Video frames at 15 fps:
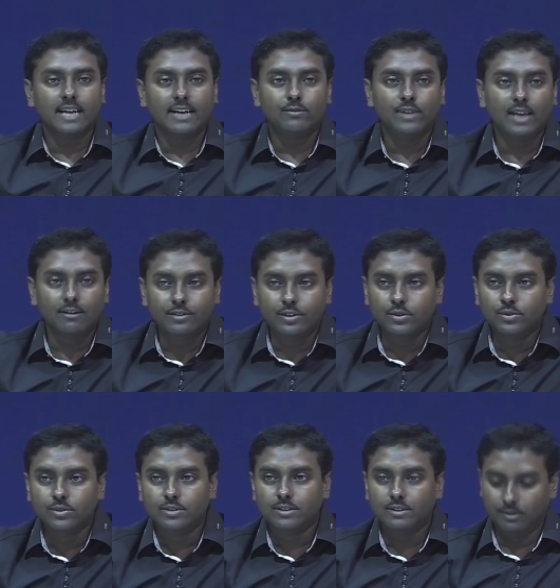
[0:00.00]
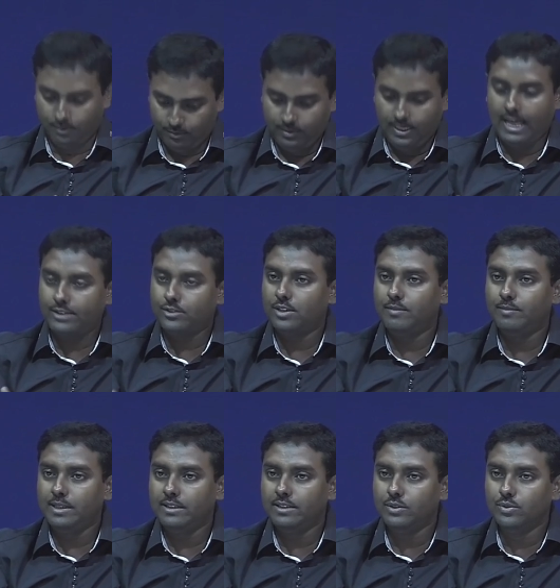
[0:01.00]
that we have used will actually
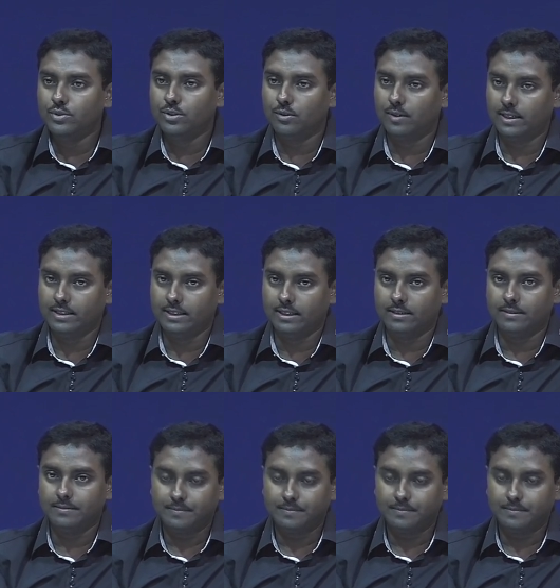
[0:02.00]
be used over here.